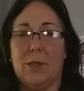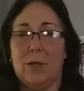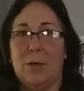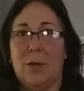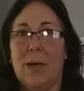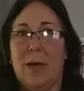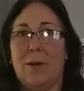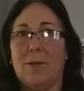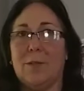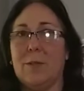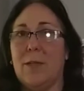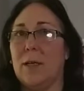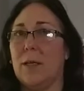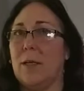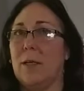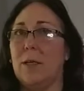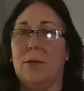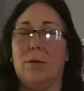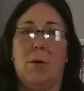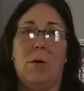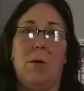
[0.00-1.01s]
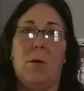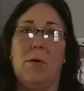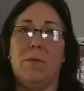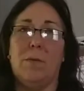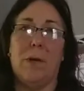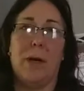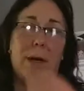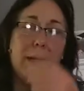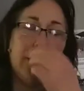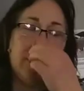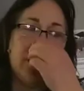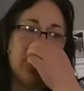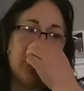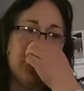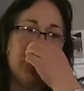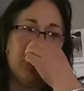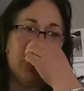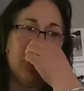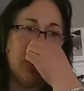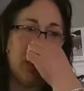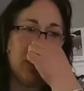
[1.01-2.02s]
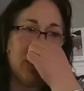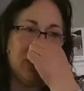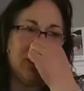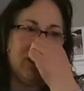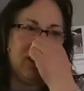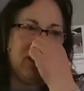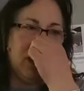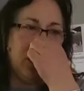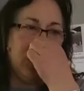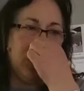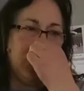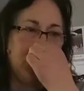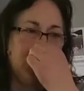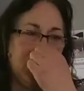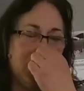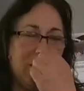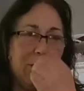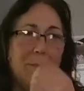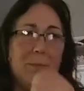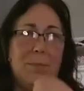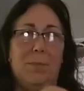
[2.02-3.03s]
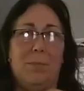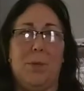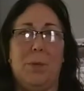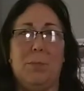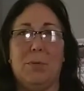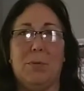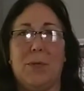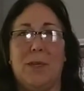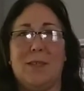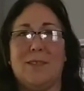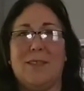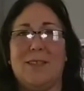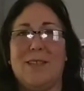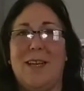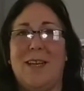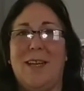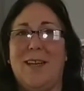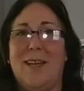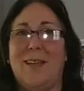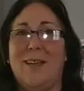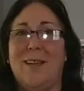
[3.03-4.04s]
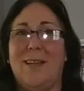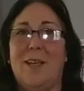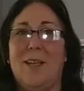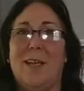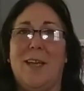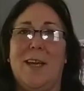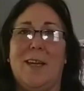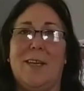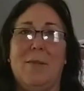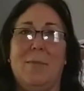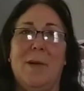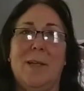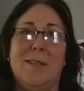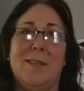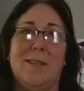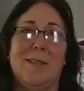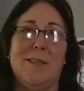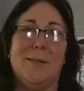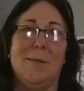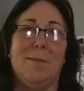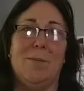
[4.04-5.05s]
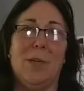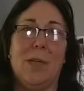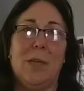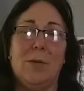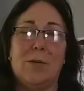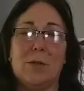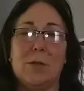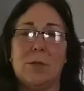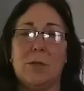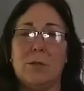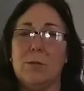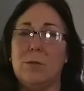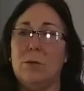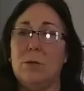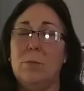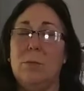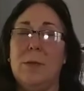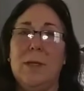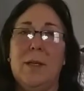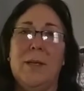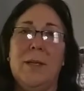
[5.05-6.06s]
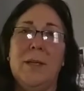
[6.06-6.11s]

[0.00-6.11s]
Your hair's not going to grow overnight. There's some people that say that you can. You might see some videos on YouTube.